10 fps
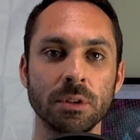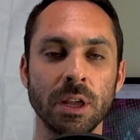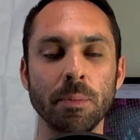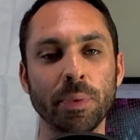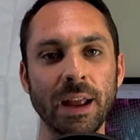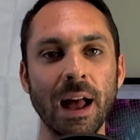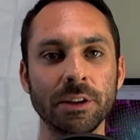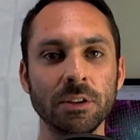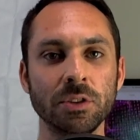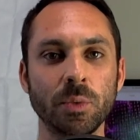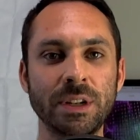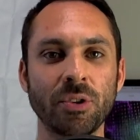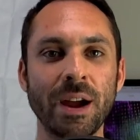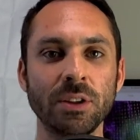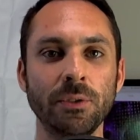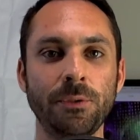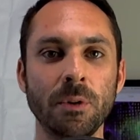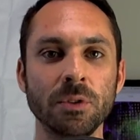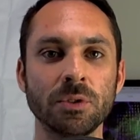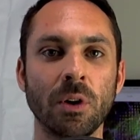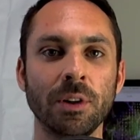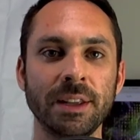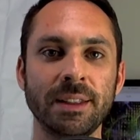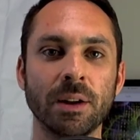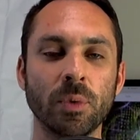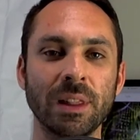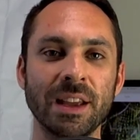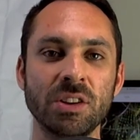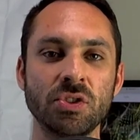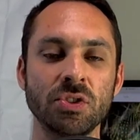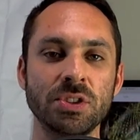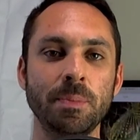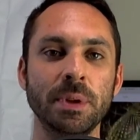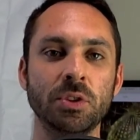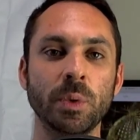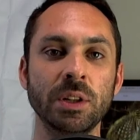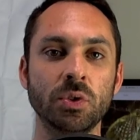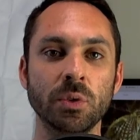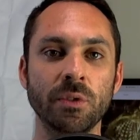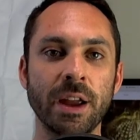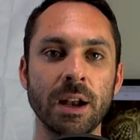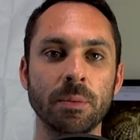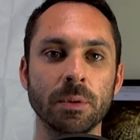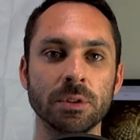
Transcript: In precalculus, we try to focus only the relationship between two variables.